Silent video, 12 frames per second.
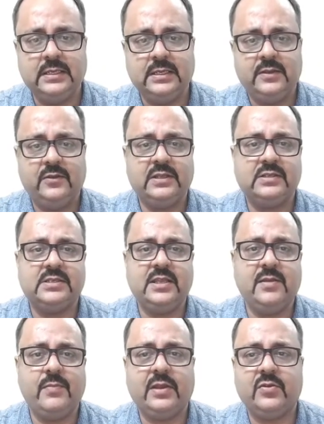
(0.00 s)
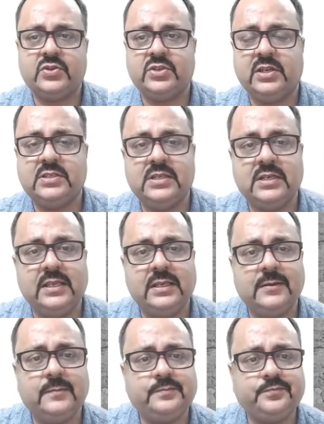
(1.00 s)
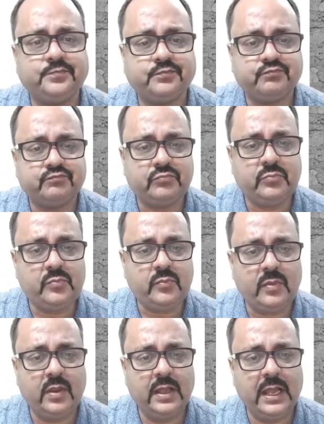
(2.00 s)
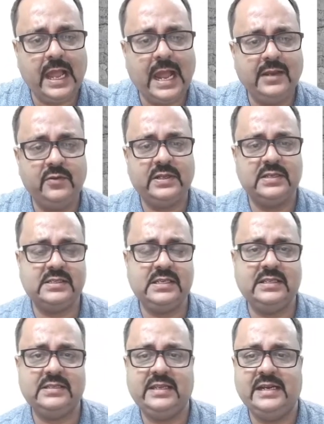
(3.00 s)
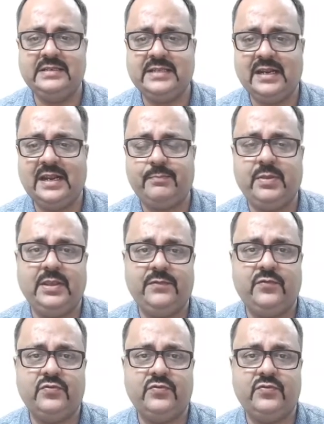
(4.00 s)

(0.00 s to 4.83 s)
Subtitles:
You can see the microstructure here, and you can see there's interlapping.